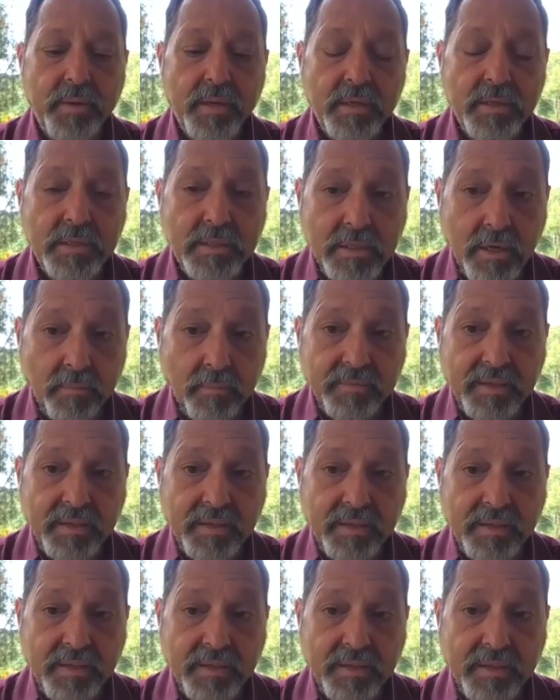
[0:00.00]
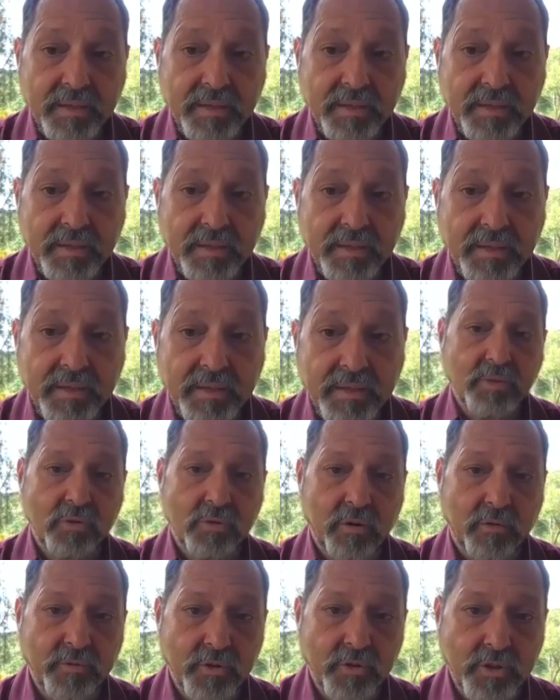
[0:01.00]
Sometimes the
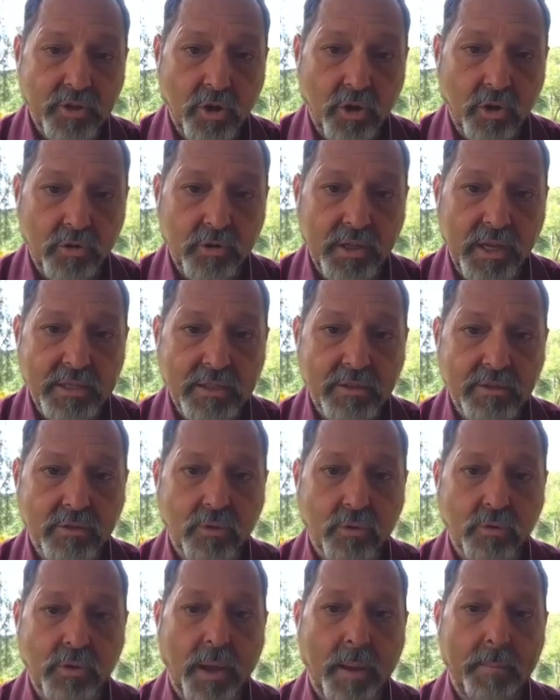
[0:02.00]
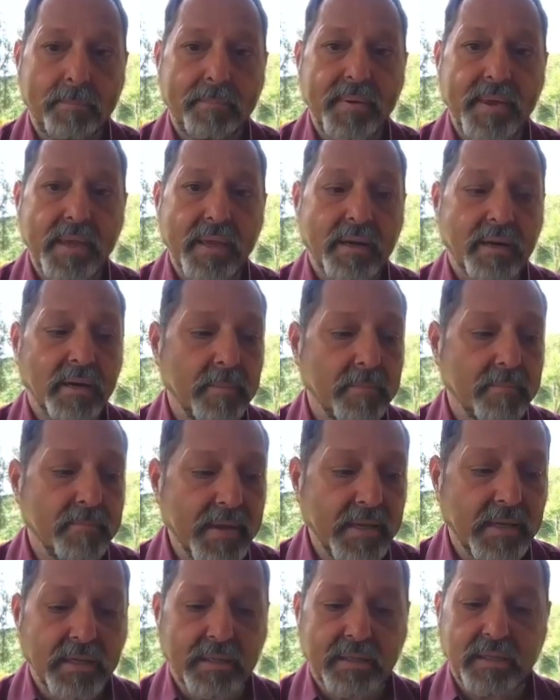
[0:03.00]
fracture of the skull don't appear
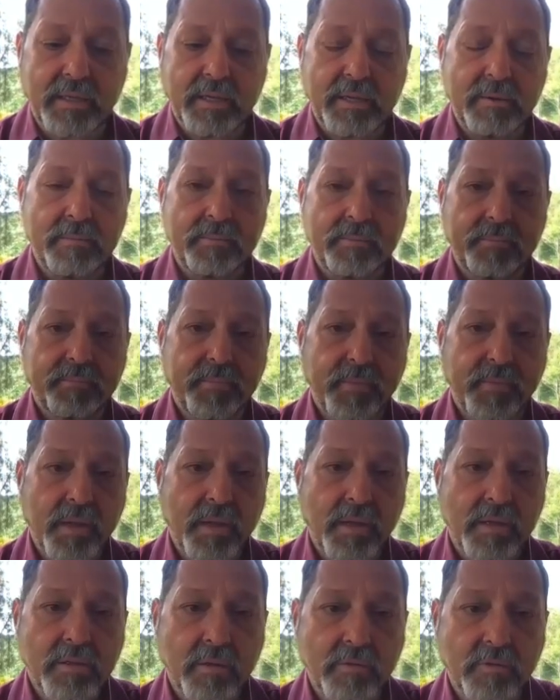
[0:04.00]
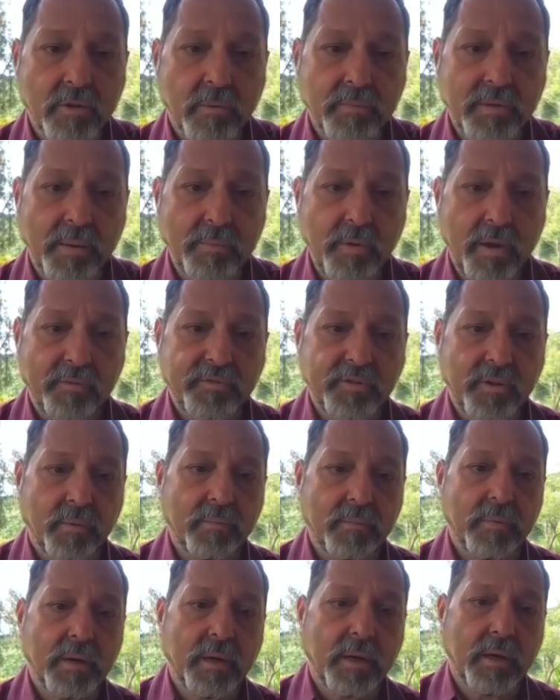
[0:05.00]
immediately. So sometimes you have
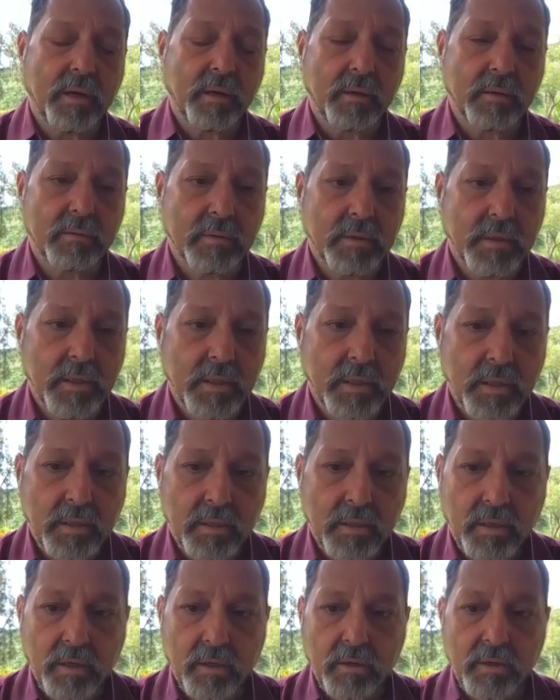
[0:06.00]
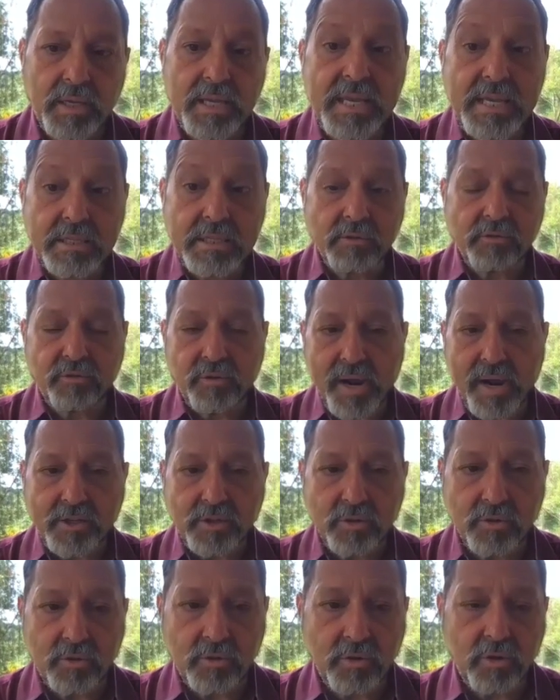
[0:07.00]
some hidden
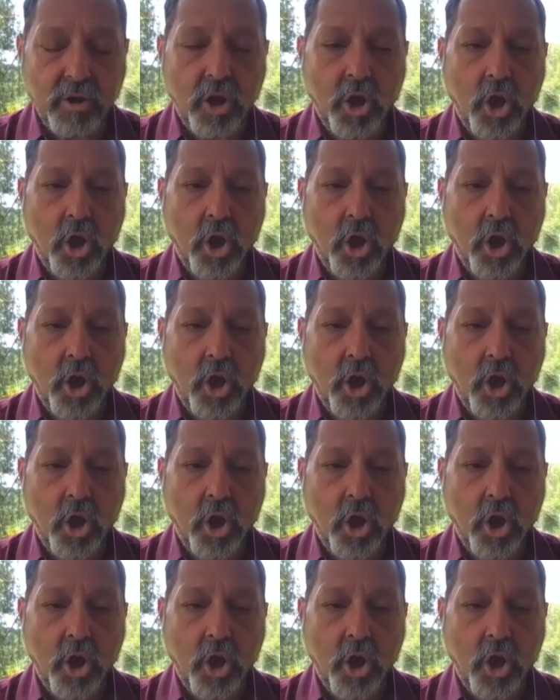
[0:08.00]
fracture